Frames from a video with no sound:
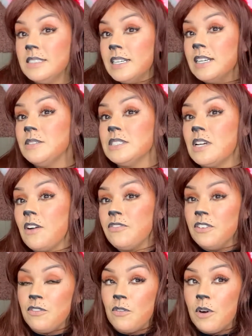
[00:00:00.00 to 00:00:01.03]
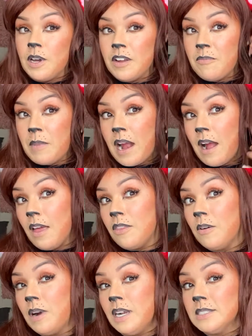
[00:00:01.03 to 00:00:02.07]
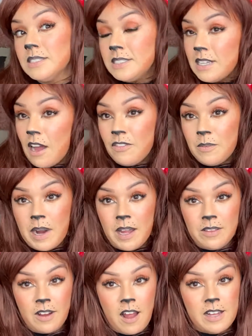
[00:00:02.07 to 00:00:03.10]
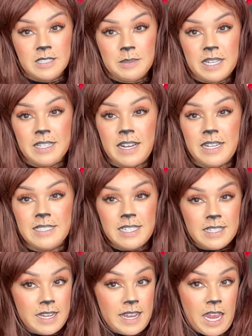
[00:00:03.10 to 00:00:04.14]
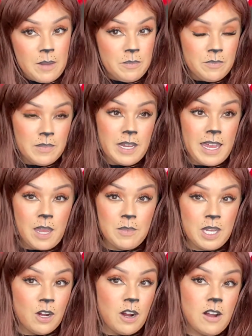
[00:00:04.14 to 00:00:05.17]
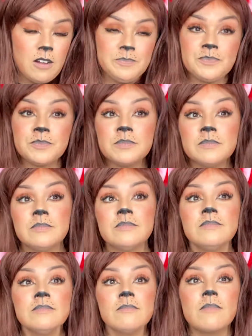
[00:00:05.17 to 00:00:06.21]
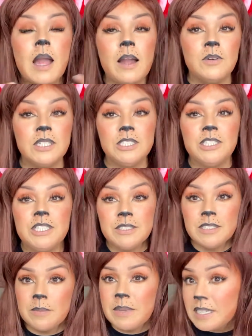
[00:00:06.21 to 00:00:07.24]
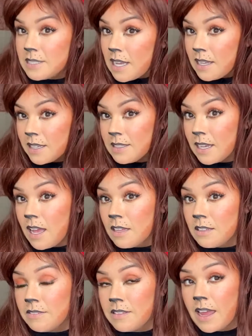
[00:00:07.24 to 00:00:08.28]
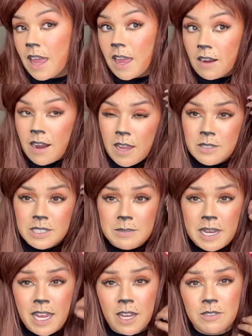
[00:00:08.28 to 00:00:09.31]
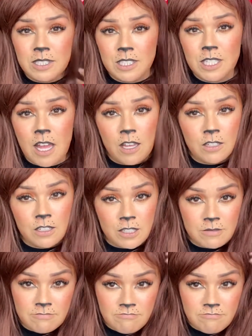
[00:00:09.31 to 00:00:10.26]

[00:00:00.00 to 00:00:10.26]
It was off of one of my other ones, off of my other cosplay that I did, the game, the gaming girl. I wanted to use it because I like the color of the hair. I wish my hair was this color.